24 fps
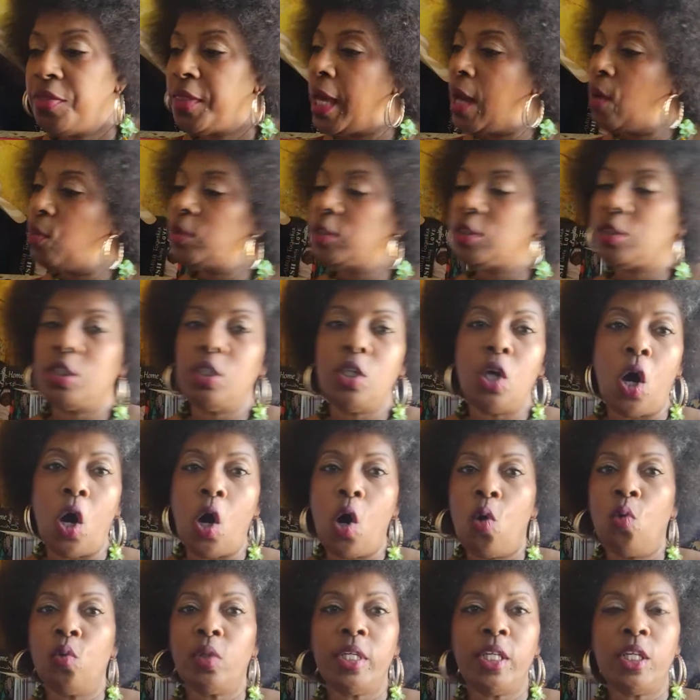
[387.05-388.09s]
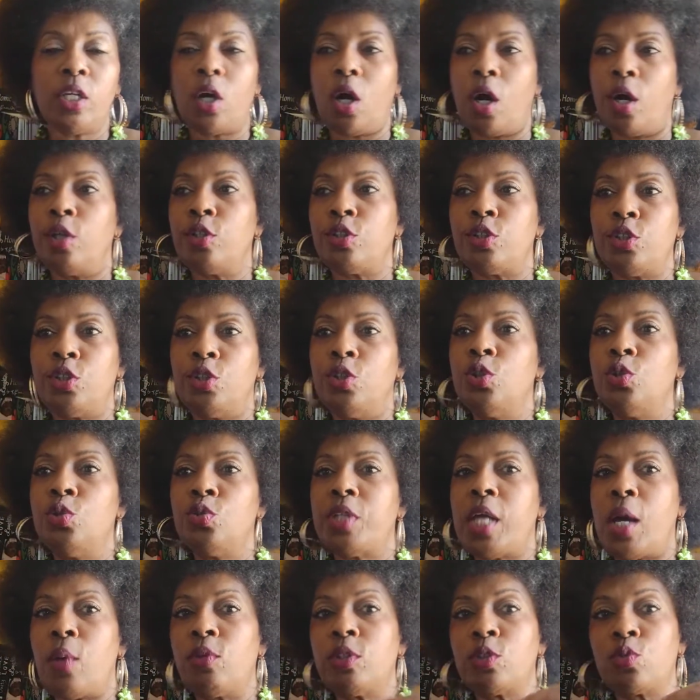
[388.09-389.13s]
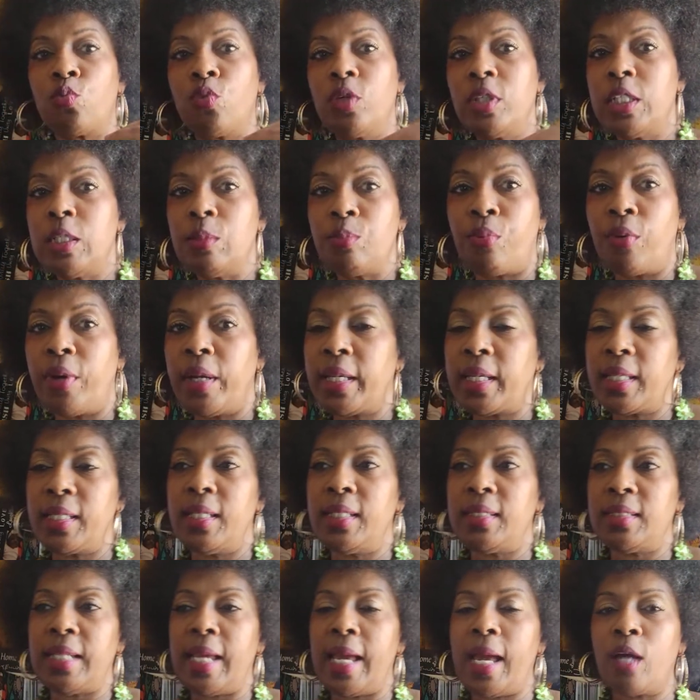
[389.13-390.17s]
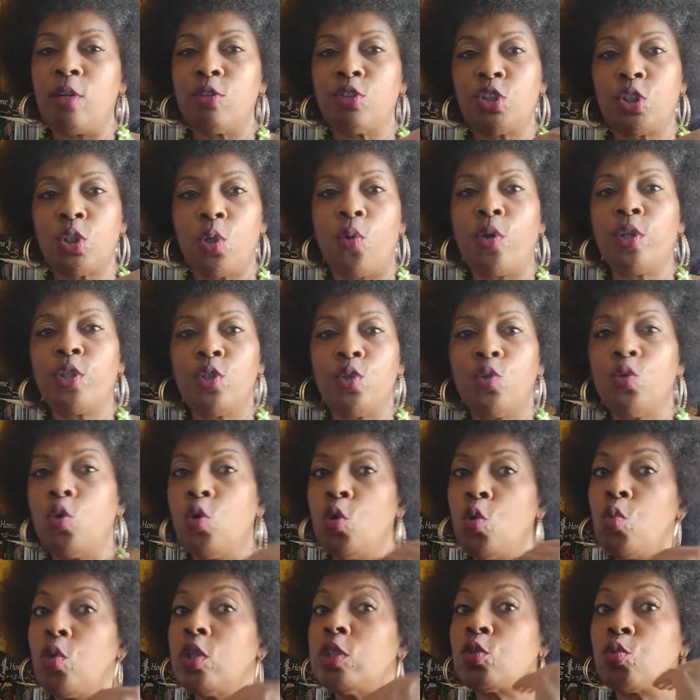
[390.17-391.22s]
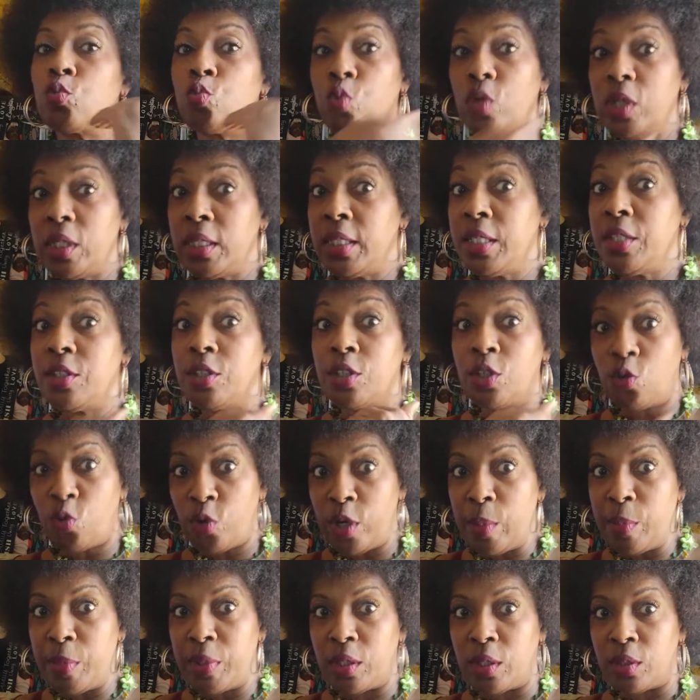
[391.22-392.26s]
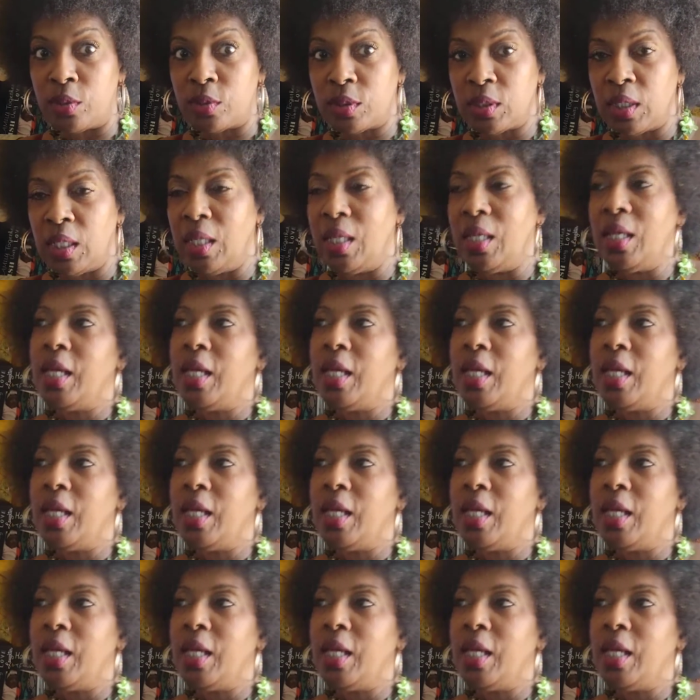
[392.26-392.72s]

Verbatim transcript: That was the only cartoon that was really breaking it down, showing you who was really the criminals."